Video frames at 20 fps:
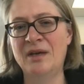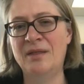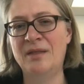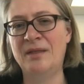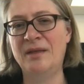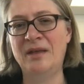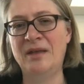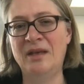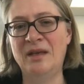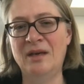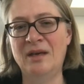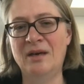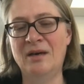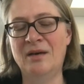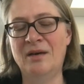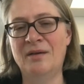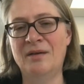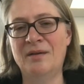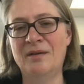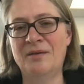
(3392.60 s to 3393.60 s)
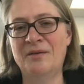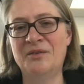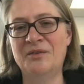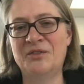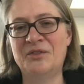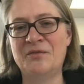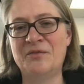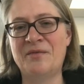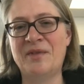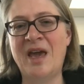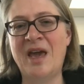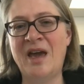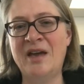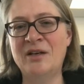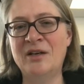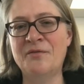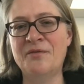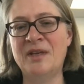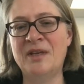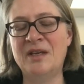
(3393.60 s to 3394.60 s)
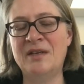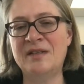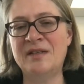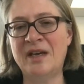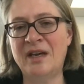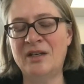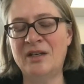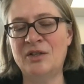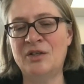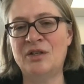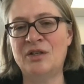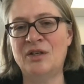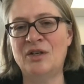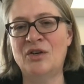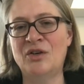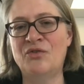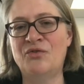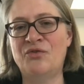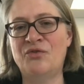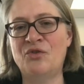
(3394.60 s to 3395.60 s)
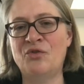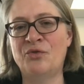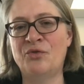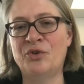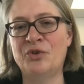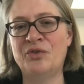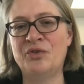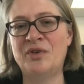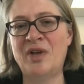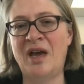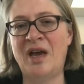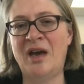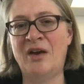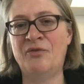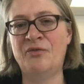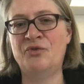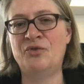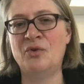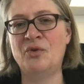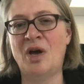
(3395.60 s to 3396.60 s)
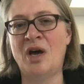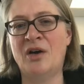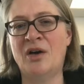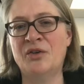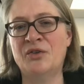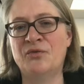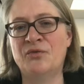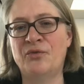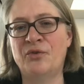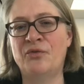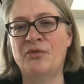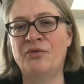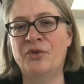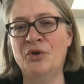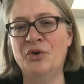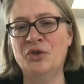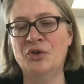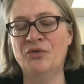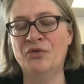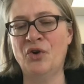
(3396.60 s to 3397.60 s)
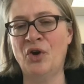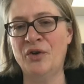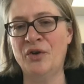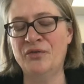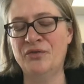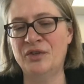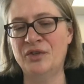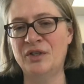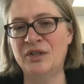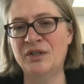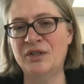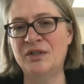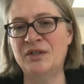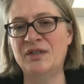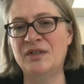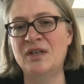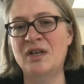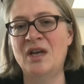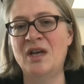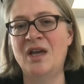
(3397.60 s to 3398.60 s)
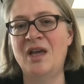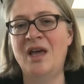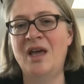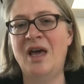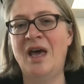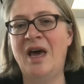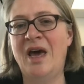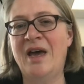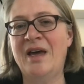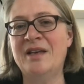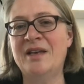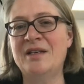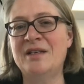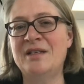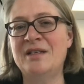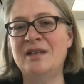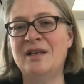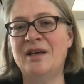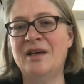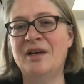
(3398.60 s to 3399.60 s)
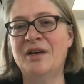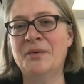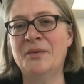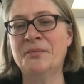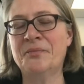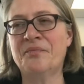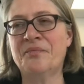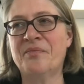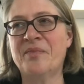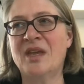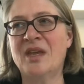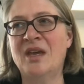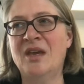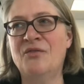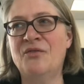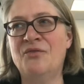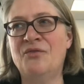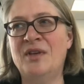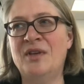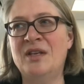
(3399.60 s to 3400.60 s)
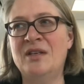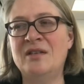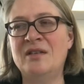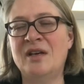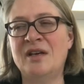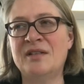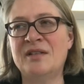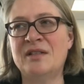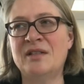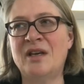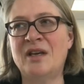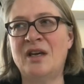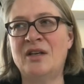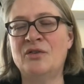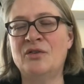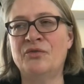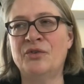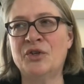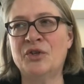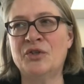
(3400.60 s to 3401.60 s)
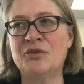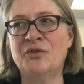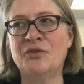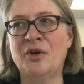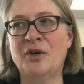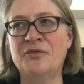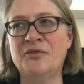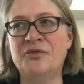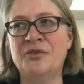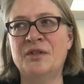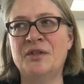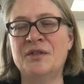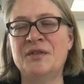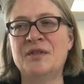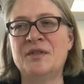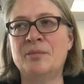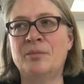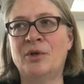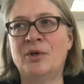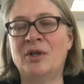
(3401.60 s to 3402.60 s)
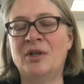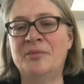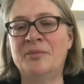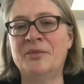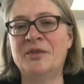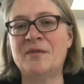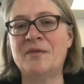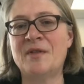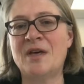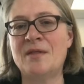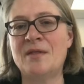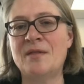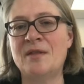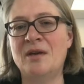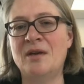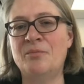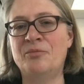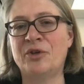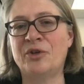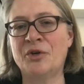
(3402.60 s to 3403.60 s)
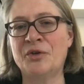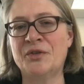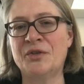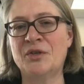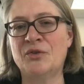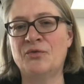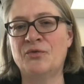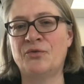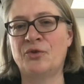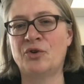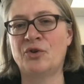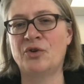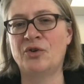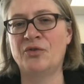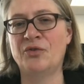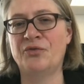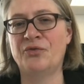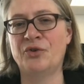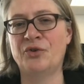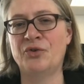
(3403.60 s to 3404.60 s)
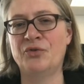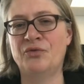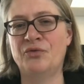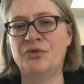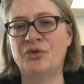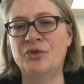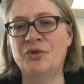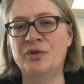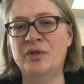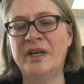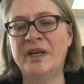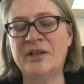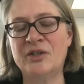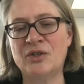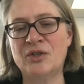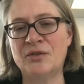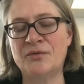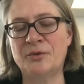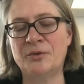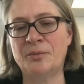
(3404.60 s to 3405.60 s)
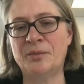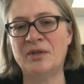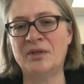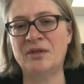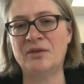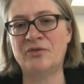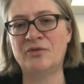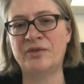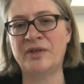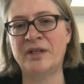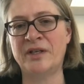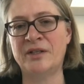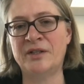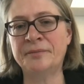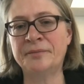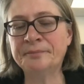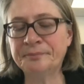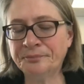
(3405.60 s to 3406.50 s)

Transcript: the sort of the head of the executive would have to ask for a vote of confidence, and if he doesn't get a vote of confidence in parliament, then the process for new elections would be triggered.